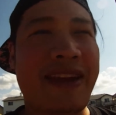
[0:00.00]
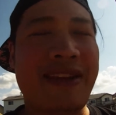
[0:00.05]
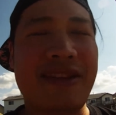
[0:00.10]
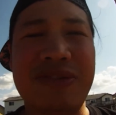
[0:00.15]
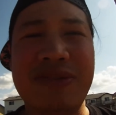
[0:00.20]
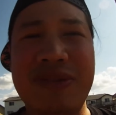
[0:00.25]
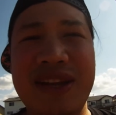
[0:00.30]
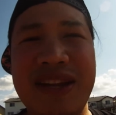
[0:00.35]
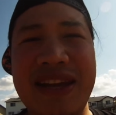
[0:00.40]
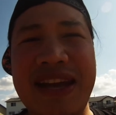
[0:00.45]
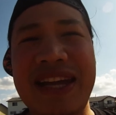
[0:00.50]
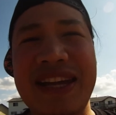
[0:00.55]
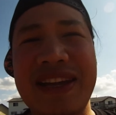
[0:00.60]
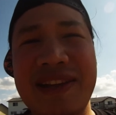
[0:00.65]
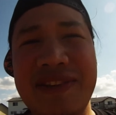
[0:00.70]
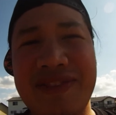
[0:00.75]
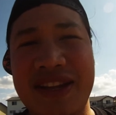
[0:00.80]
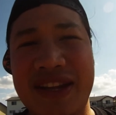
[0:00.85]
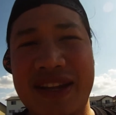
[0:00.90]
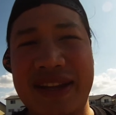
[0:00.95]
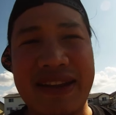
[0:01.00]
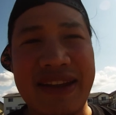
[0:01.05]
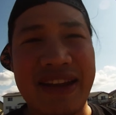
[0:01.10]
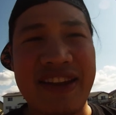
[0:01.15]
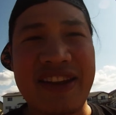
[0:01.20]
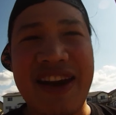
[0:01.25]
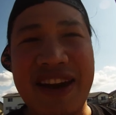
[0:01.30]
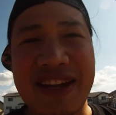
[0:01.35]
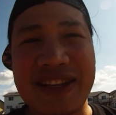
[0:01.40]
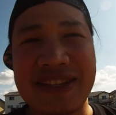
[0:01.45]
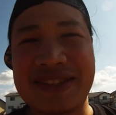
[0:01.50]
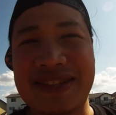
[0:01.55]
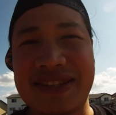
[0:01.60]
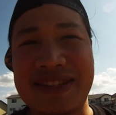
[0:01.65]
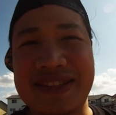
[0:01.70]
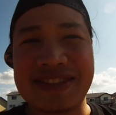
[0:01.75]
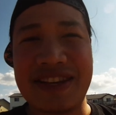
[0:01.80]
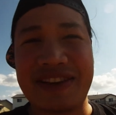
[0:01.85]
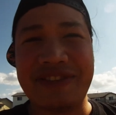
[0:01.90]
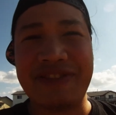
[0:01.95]
doing any of the, the
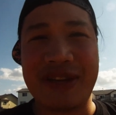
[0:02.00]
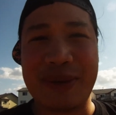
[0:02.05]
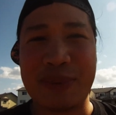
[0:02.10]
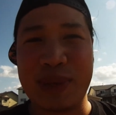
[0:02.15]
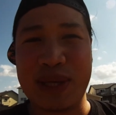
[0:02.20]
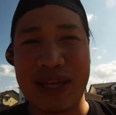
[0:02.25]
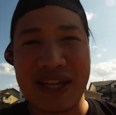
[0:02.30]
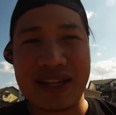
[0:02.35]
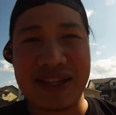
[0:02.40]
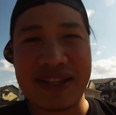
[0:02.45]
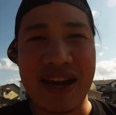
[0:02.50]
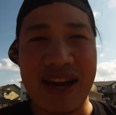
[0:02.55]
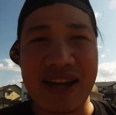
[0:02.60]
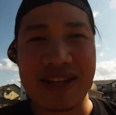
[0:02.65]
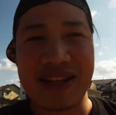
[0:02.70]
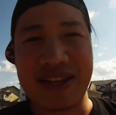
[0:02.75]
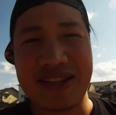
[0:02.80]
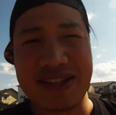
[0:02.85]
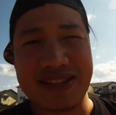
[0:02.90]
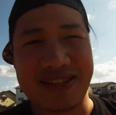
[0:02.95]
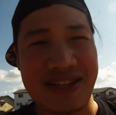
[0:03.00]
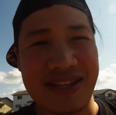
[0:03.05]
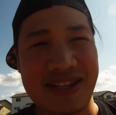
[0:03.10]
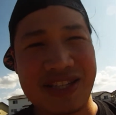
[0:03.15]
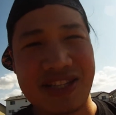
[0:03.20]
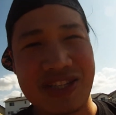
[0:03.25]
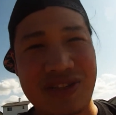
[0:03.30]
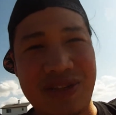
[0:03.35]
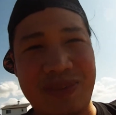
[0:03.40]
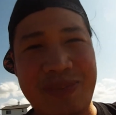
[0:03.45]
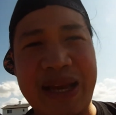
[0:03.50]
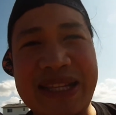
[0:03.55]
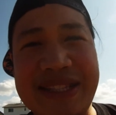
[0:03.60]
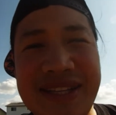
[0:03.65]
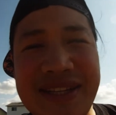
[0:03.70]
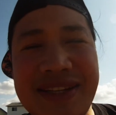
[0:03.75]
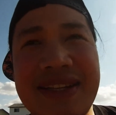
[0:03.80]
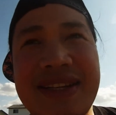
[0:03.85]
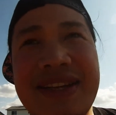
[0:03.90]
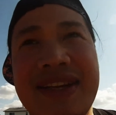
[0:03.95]
nonsense stuff that we get taught in this industry.
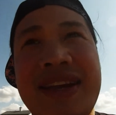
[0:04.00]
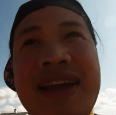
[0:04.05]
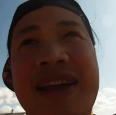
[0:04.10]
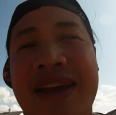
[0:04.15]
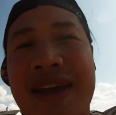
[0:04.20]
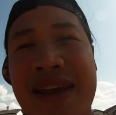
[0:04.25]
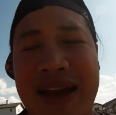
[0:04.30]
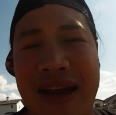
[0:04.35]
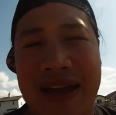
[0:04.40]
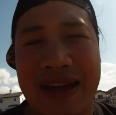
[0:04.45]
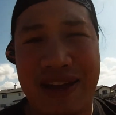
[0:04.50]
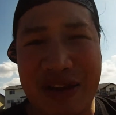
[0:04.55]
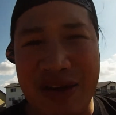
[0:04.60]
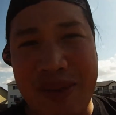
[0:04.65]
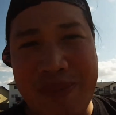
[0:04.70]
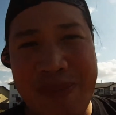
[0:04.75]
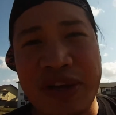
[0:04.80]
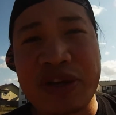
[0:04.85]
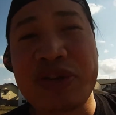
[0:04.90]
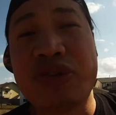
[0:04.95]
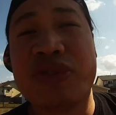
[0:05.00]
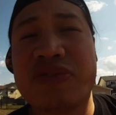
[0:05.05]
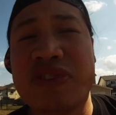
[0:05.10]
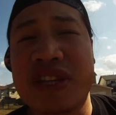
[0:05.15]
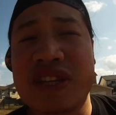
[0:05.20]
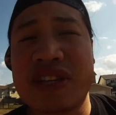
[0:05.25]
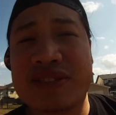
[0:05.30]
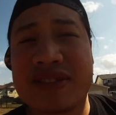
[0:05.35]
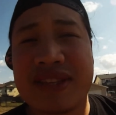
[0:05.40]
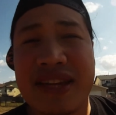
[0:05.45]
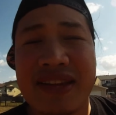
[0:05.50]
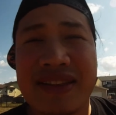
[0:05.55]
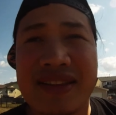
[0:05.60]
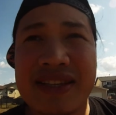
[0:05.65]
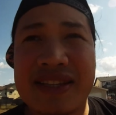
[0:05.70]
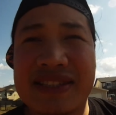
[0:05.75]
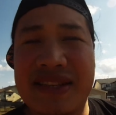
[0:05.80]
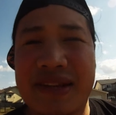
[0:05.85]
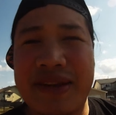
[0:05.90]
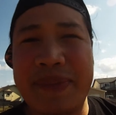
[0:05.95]
Basically, I, you know, I make cool videos like
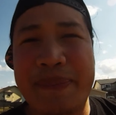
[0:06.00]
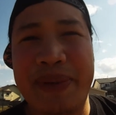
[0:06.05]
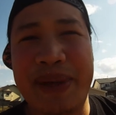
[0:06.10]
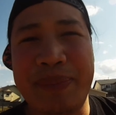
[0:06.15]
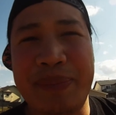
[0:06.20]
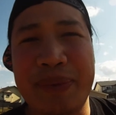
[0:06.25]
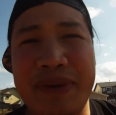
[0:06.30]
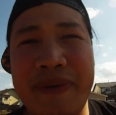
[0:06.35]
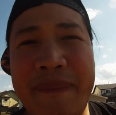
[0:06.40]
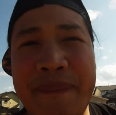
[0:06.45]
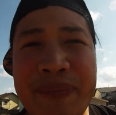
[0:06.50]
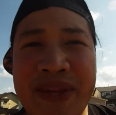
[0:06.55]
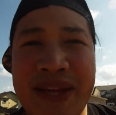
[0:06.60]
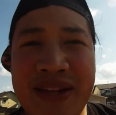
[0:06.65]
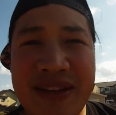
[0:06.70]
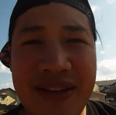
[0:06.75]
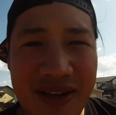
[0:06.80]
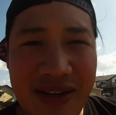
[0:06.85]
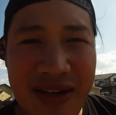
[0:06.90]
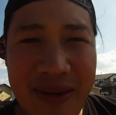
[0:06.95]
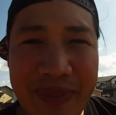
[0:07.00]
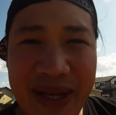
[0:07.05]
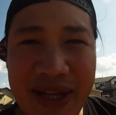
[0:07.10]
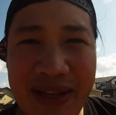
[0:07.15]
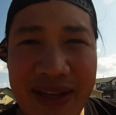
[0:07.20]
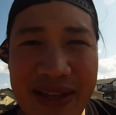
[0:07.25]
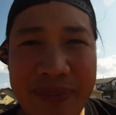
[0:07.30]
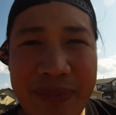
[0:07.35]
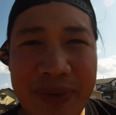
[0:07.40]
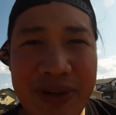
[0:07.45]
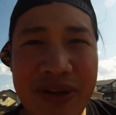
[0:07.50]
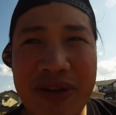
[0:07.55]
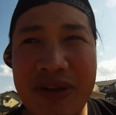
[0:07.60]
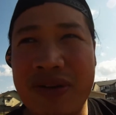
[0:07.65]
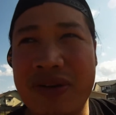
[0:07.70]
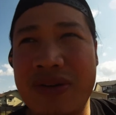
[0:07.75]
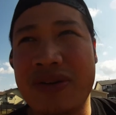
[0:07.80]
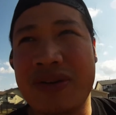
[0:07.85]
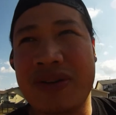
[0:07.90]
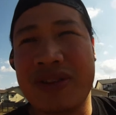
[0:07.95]
this. People click on my link
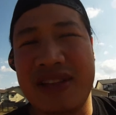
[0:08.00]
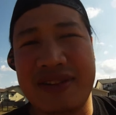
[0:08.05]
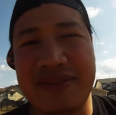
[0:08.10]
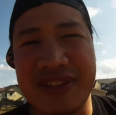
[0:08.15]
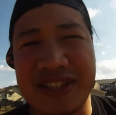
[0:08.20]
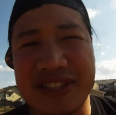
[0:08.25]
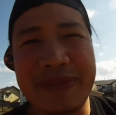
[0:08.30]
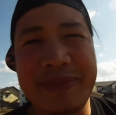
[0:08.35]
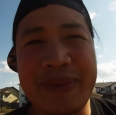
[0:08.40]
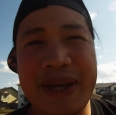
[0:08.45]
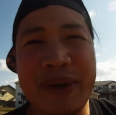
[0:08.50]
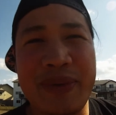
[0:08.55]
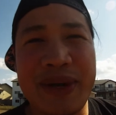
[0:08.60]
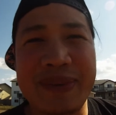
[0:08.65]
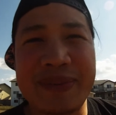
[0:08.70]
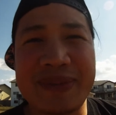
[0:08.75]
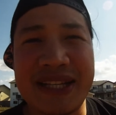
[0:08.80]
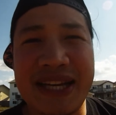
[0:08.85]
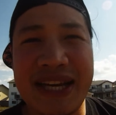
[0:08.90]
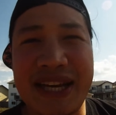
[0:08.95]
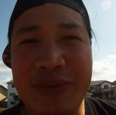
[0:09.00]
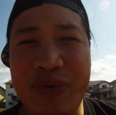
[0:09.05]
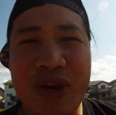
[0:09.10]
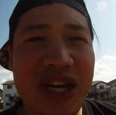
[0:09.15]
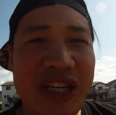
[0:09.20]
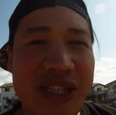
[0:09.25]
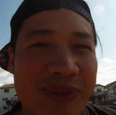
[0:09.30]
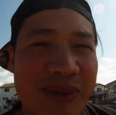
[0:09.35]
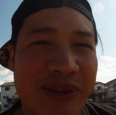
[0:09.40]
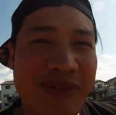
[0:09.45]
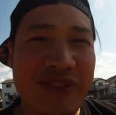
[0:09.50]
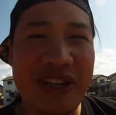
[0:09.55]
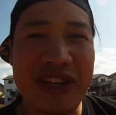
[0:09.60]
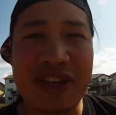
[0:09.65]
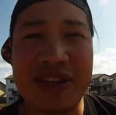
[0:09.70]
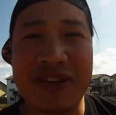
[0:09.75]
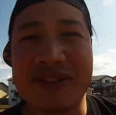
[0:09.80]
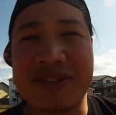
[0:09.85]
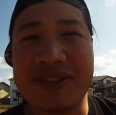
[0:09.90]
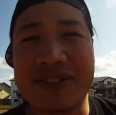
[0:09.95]
below, they visit my website, watch my
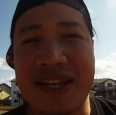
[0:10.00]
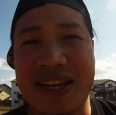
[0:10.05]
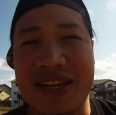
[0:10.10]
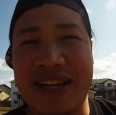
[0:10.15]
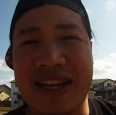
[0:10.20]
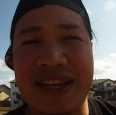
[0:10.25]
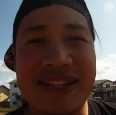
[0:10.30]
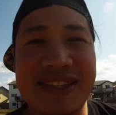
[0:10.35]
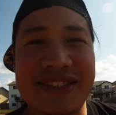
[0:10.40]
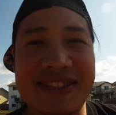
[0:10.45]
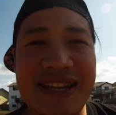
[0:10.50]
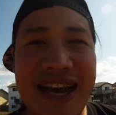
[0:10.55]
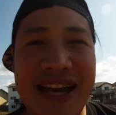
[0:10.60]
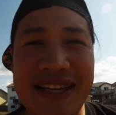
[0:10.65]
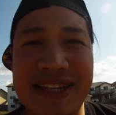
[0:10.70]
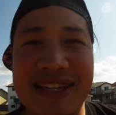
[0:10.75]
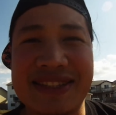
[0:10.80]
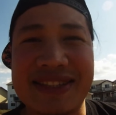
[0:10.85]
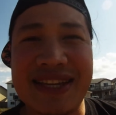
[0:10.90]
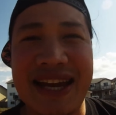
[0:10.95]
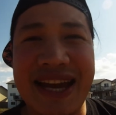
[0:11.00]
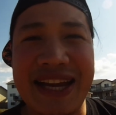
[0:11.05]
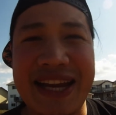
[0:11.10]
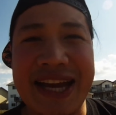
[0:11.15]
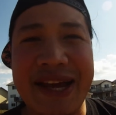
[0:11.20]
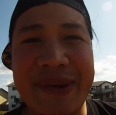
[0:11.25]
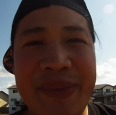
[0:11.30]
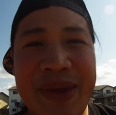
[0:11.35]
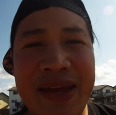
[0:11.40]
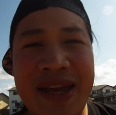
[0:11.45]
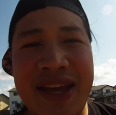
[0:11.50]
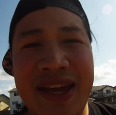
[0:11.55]
videos, and they decide to sign up.